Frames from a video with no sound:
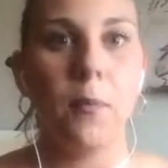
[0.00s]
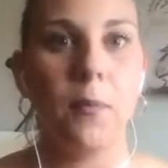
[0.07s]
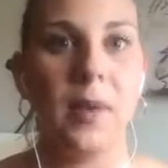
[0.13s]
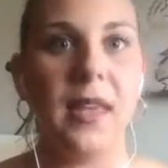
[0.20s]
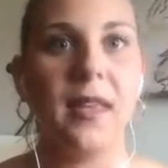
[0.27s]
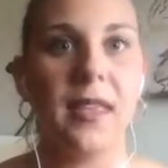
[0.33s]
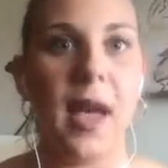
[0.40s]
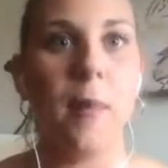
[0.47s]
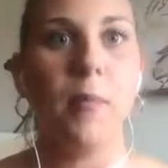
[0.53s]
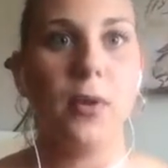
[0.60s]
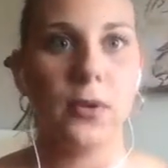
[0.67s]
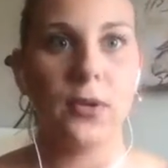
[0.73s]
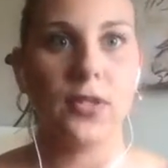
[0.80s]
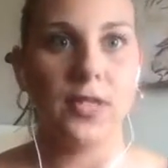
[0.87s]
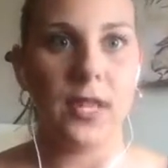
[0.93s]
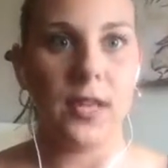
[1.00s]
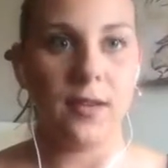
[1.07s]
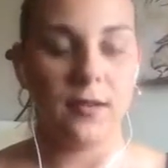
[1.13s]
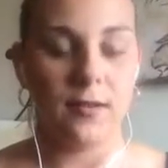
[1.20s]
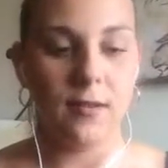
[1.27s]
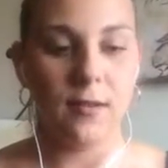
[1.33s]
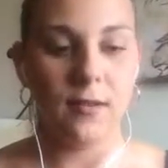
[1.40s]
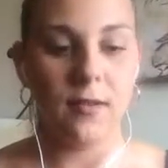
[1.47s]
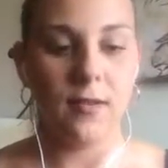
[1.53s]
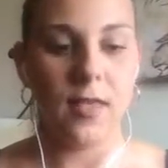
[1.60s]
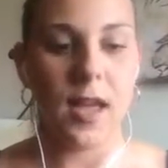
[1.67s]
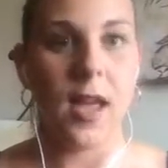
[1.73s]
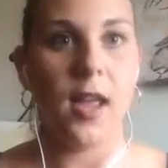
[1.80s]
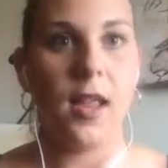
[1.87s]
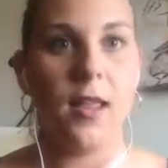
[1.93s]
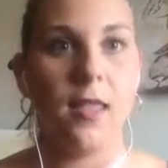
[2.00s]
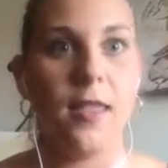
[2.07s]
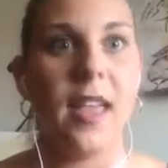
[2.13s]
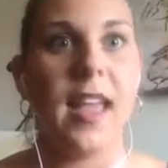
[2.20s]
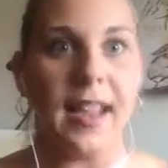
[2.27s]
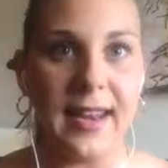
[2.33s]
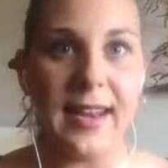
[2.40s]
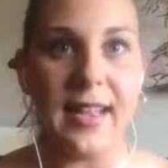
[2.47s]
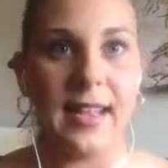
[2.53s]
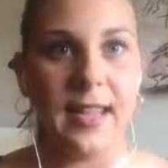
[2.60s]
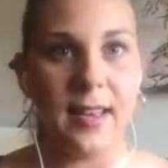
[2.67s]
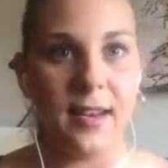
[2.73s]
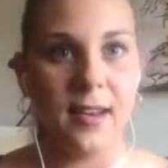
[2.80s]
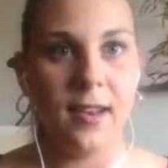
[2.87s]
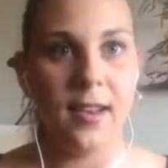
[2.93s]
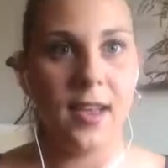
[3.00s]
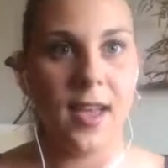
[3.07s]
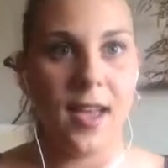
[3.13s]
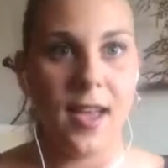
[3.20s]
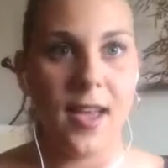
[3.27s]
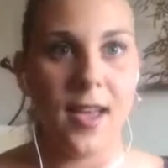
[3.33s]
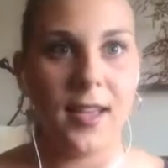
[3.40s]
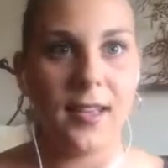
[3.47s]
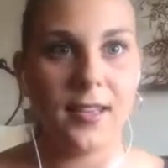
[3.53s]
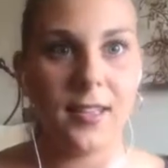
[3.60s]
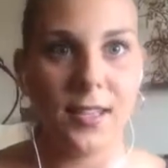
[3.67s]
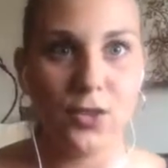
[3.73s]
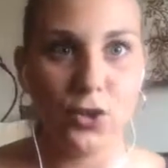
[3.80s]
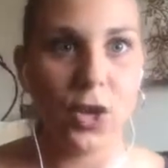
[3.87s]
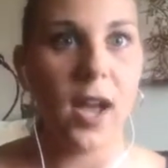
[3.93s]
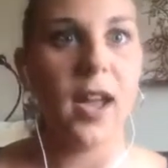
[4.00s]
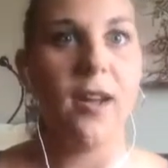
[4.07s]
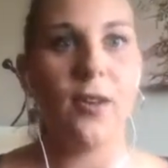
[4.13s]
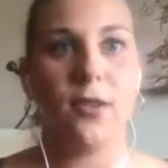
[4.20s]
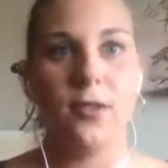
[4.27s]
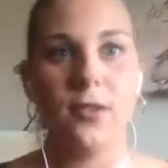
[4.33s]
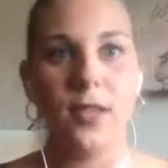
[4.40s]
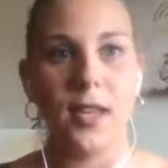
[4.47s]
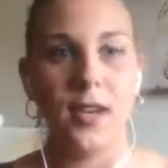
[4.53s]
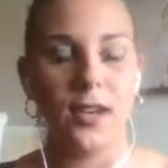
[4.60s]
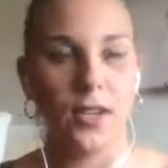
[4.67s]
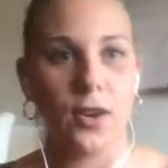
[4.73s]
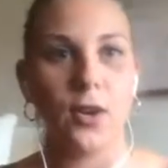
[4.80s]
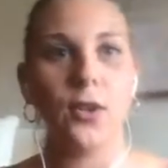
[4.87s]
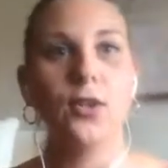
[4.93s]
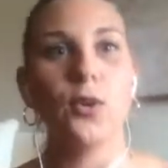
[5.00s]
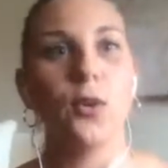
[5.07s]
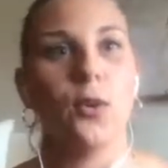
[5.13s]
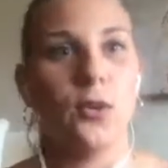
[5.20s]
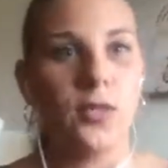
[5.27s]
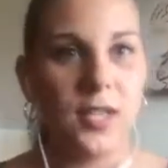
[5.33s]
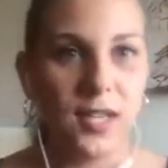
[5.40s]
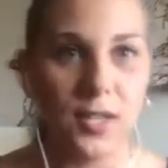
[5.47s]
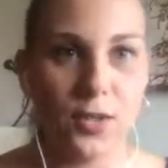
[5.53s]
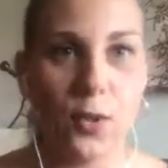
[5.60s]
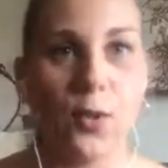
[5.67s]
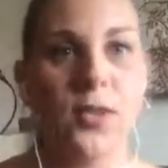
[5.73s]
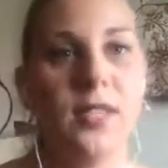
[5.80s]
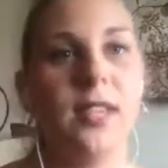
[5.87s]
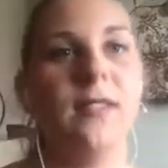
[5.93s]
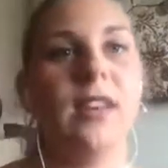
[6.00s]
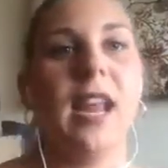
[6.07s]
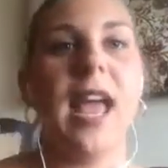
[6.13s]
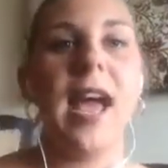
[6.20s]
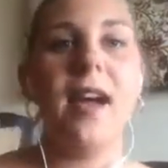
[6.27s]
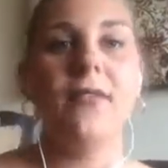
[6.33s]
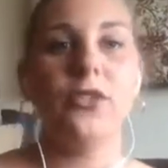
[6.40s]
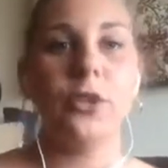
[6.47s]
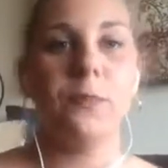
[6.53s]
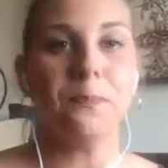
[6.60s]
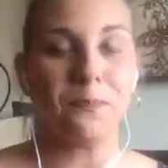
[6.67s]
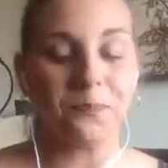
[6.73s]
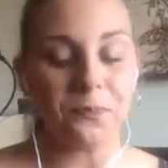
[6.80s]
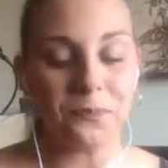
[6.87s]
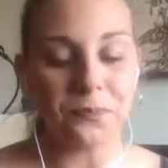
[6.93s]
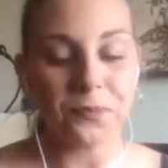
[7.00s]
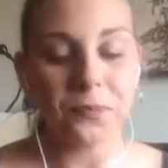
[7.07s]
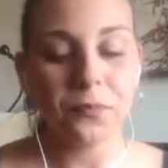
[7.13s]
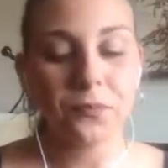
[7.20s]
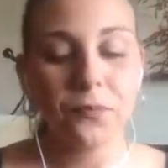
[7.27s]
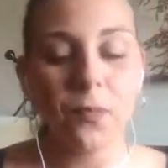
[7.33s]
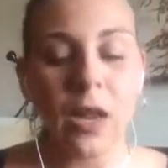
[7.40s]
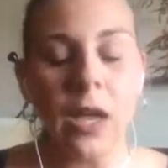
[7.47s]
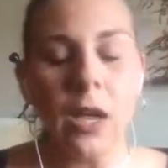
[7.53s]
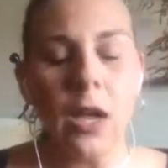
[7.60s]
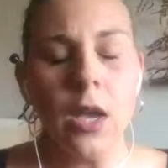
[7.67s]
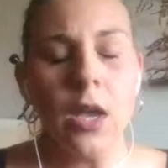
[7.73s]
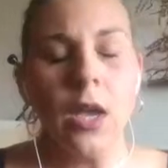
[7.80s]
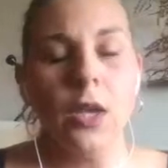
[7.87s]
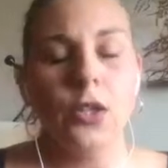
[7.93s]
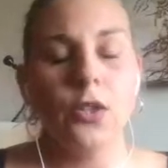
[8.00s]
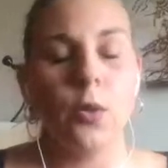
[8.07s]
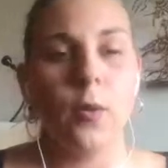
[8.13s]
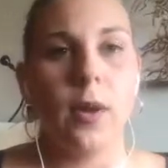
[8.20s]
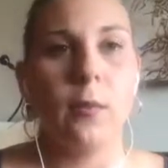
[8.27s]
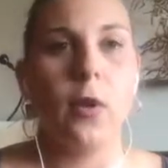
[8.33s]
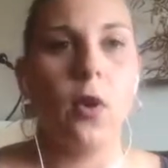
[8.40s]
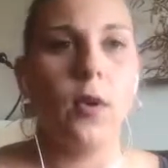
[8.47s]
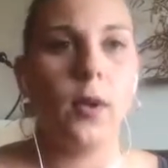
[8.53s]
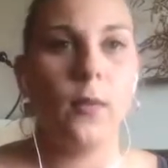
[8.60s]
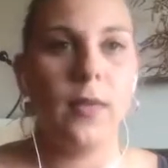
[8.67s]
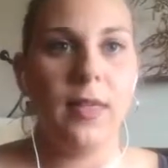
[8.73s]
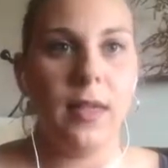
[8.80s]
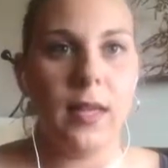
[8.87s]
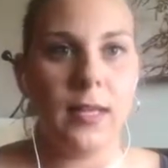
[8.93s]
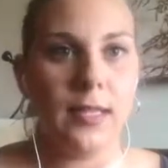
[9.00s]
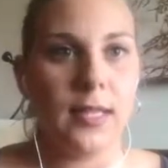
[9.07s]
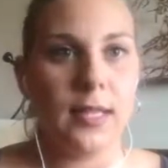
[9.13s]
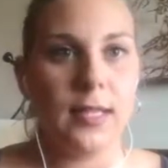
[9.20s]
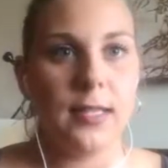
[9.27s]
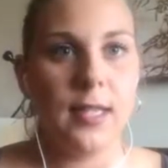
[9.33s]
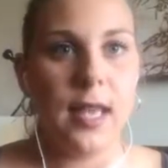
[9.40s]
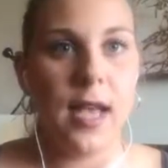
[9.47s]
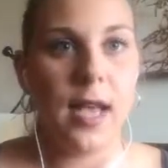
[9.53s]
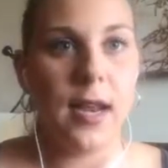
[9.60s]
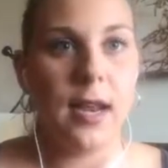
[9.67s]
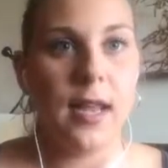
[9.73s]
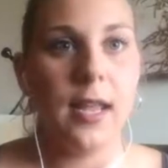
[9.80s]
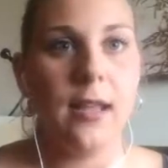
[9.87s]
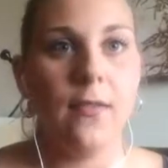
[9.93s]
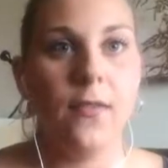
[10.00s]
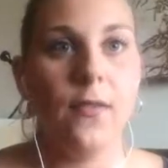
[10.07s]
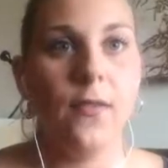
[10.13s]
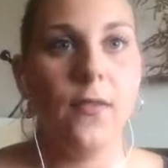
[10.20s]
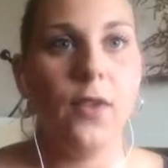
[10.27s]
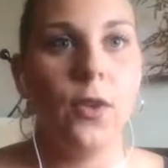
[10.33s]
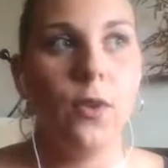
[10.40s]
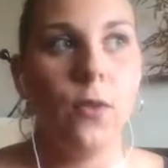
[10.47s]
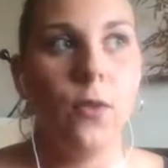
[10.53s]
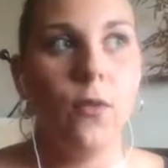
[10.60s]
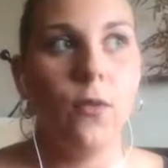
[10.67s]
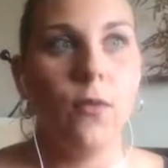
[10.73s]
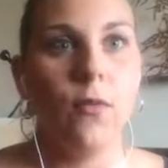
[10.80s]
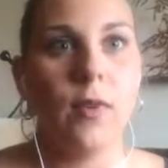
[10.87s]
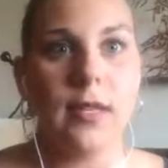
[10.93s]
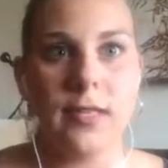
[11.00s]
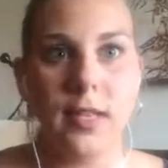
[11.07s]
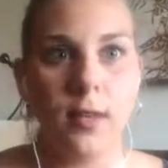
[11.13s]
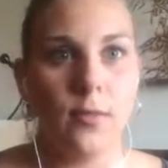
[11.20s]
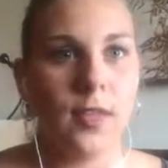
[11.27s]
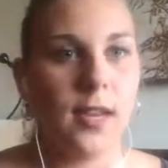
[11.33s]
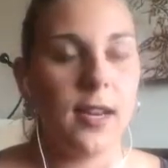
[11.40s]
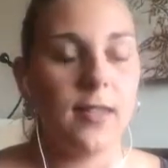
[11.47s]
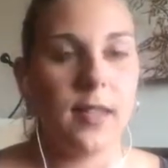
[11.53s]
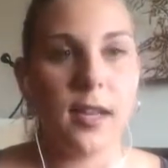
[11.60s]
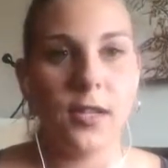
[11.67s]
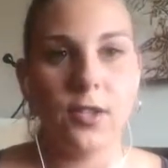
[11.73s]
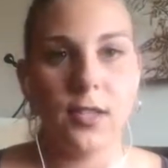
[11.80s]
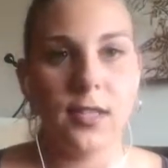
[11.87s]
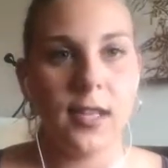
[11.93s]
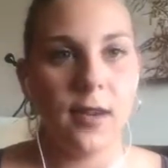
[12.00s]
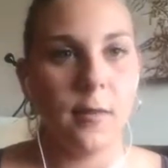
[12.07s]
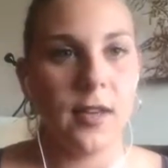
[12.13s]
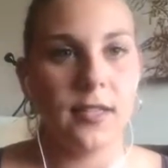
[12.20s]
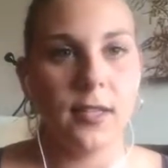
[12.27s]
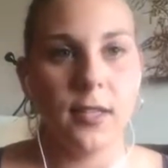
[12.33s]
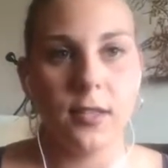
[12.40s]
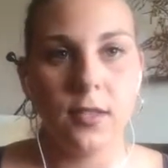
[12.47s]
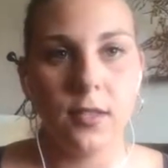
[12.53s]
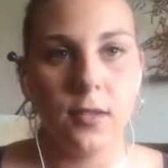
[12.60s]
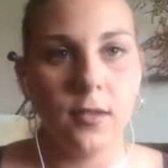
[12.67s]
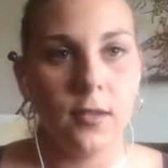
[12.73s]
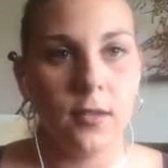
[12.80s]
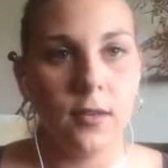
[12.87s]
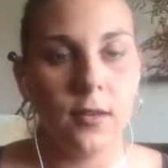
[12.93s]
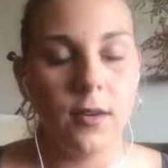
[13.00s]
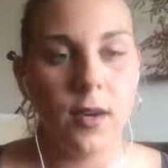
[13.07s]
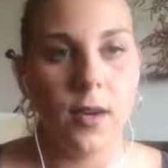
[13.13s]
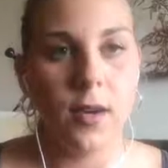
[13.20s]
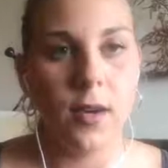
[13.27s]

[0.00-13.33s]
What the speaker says: be that person that they need as a child and a young adult and adult even after. So where I'm going with this is that if you resonate with anything I just said about Dr.